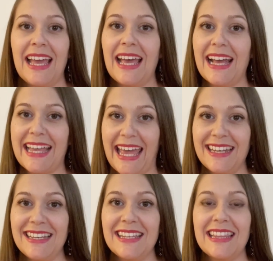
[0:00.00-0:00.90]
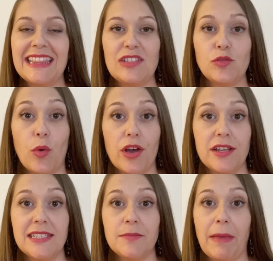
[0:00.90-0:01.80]
Again, this
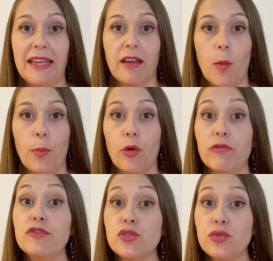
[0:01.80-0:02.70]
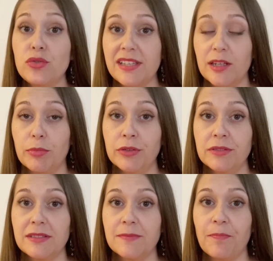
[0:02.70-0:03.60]
word is made up of 2
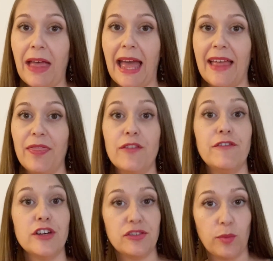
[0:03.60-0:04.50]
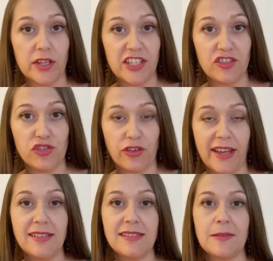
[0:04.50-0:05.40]
syllables and the first one is
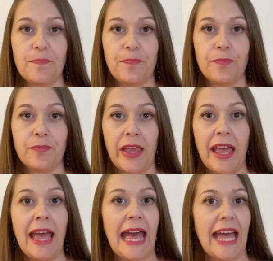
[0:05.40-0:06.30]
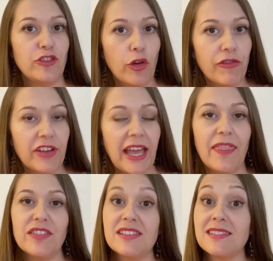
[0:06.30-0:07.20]
stressed. And don't
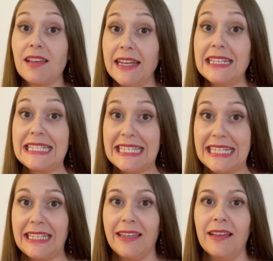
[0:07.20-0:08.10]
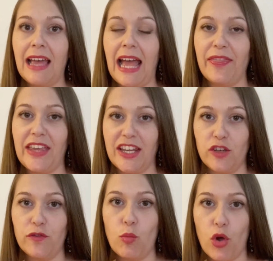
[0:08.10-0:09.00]
forget the silent T at the end
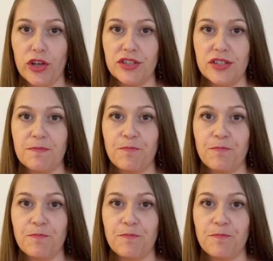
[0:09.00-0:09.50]
of the word.